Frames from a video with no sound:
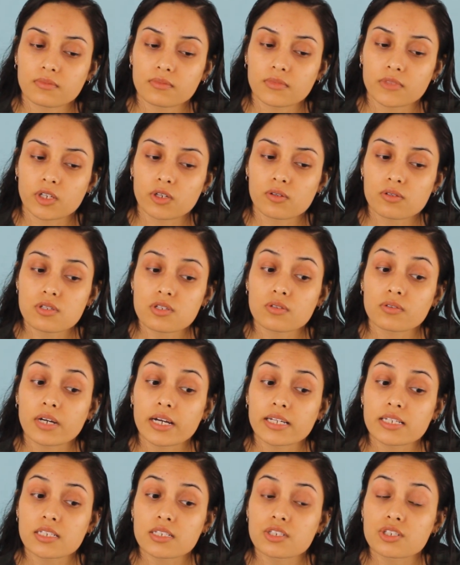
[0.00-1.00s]
Also,
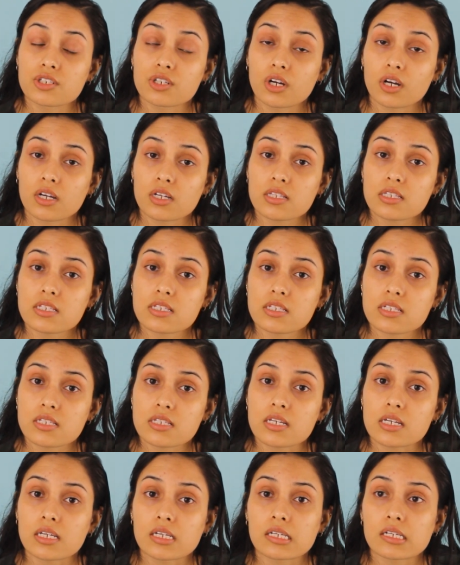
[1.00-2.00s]
I did not
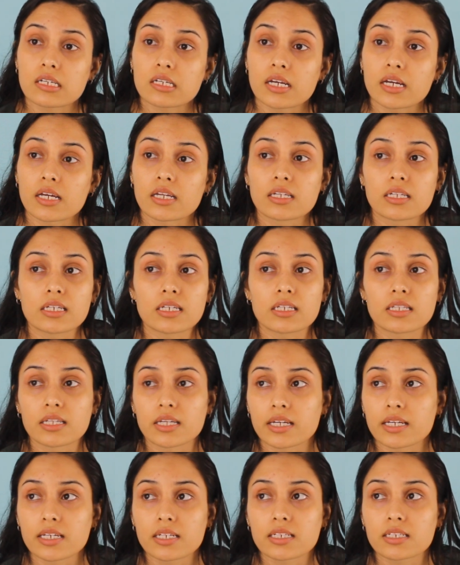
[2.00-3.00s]
see any,
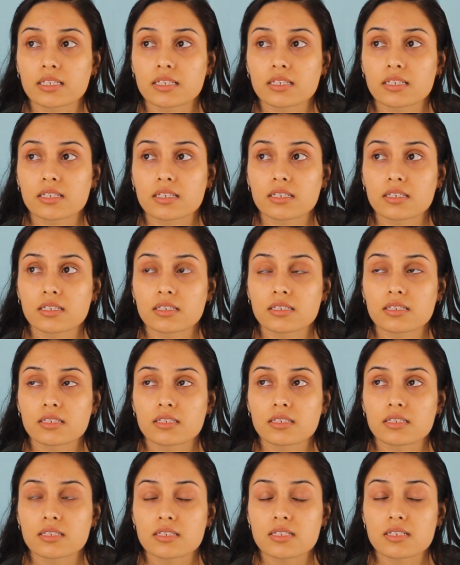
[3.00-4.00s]
like,
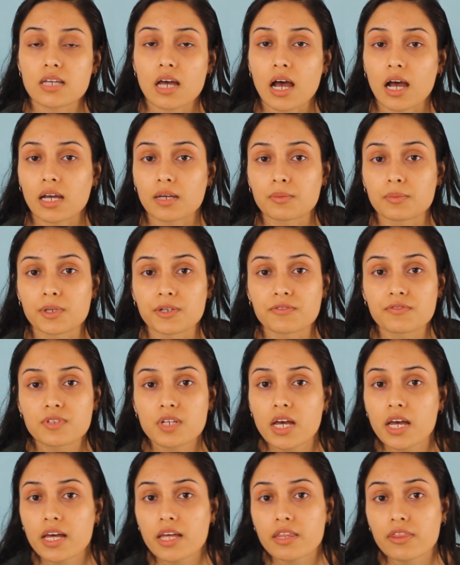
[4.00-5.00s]
time of
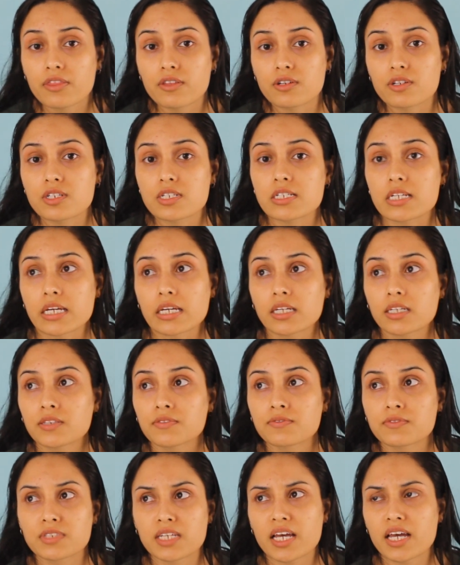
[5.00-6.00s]
death or day
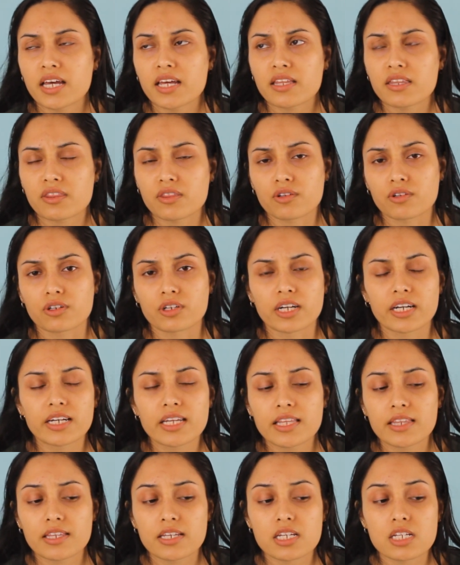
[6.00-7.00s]
of death or
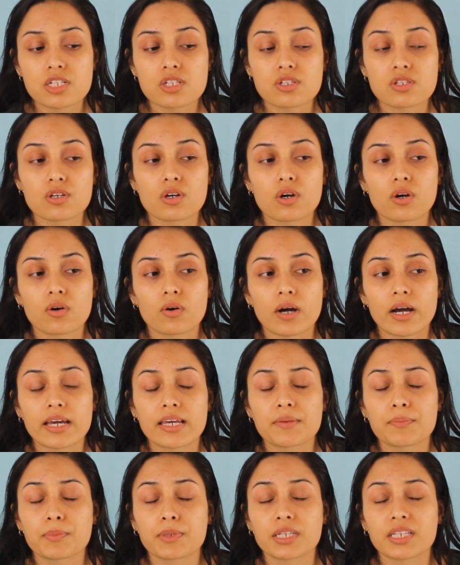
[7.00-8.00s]
anything, so I
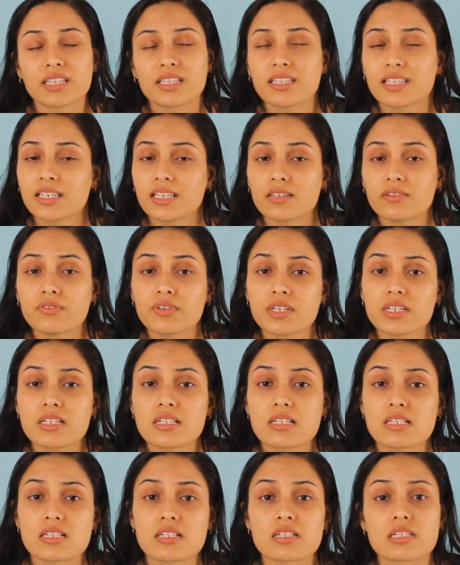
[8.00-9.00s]
believe
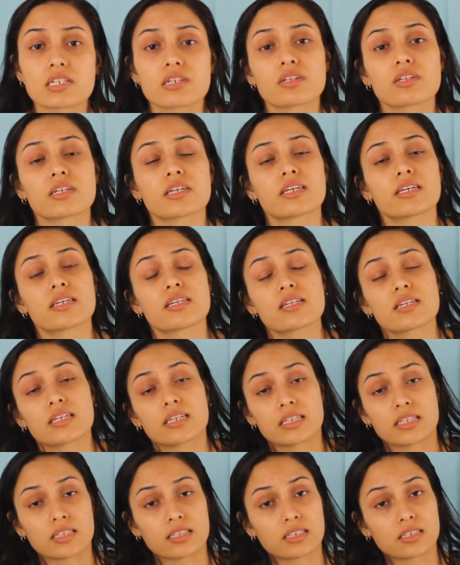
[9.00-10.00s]
he's still
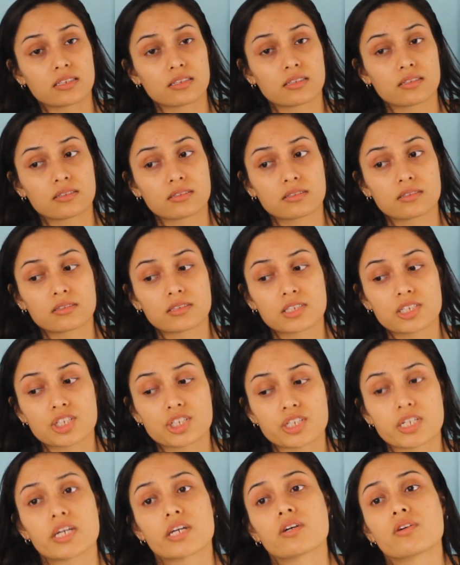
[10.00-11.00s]
in
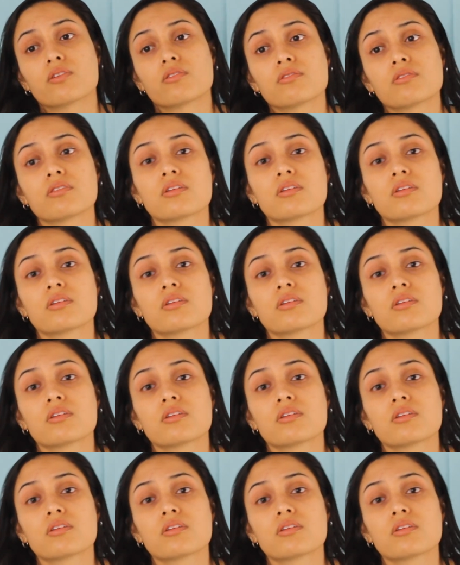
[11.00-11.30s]
jail,